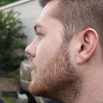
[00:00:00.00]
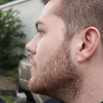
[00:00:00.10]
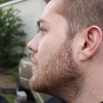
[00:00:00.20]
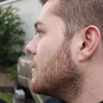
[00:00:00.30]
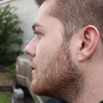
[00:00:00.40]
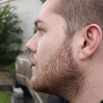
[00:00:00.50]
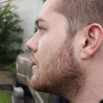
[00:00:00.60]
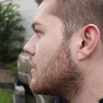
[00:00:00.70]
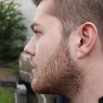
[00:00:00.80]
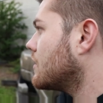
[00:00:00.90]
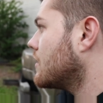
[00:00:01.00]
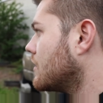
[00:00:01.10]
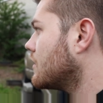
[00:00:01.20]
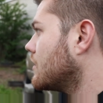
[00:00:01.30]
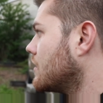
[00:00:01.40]
so the turbo it
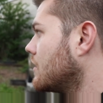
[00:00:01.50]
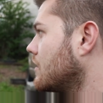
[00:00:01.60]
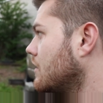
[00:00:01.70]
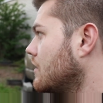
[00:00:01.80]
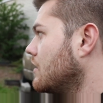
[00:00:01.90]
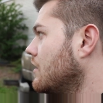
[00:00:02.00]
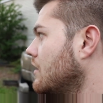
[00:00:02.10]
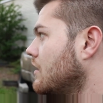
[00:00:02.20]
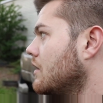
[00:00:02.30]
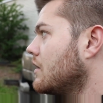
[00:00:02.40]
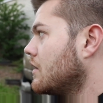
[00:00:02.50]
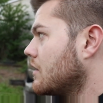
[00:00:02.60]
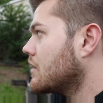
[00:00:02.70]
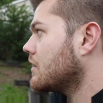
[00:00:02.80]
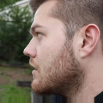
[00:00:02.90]
made on 21
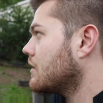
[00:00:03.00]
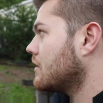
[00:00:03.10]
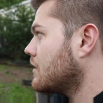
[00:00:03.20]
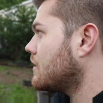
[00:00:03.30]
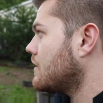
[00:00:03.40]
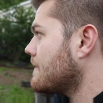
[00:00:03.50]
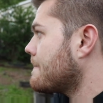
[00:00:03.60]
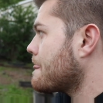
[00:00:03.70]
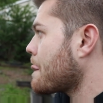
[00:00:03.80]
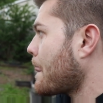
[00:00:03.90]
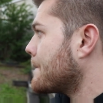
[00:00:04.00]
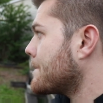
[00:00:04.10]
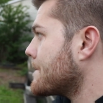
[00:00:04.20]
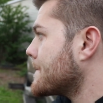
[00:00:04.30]
pounds with a 6R80 setup.